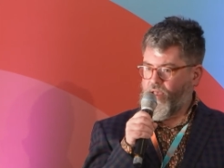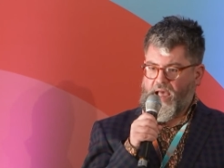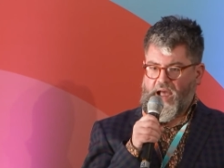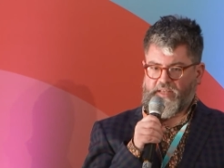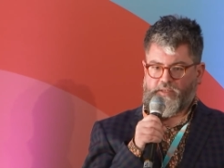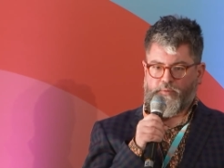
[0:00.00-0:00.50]

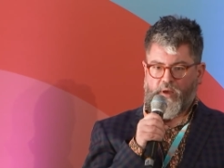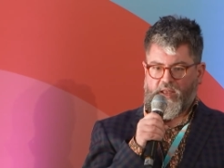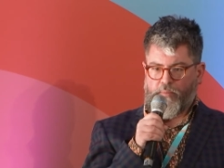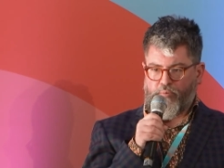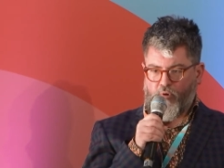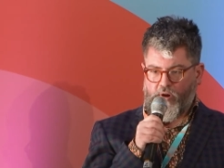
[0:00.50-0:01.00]
at a, at
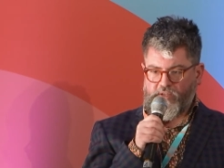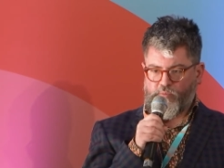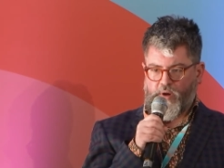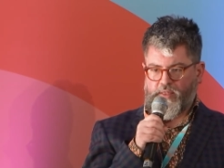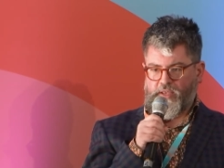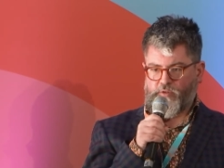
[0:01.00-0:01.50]
a price
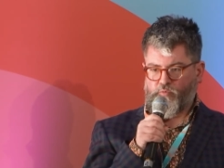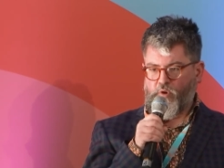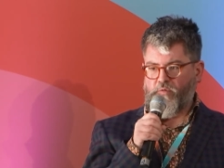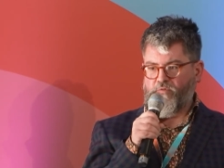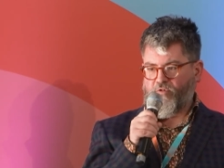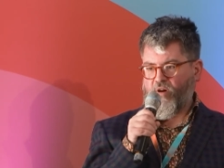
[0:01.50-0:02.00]
where there's
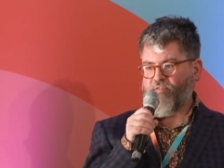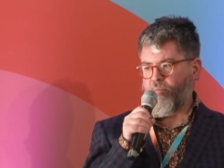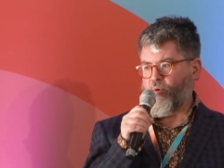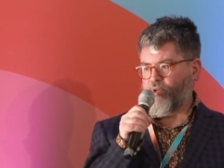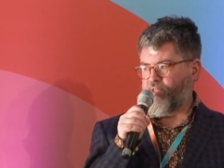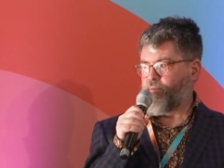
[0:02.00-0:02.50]
room for everybody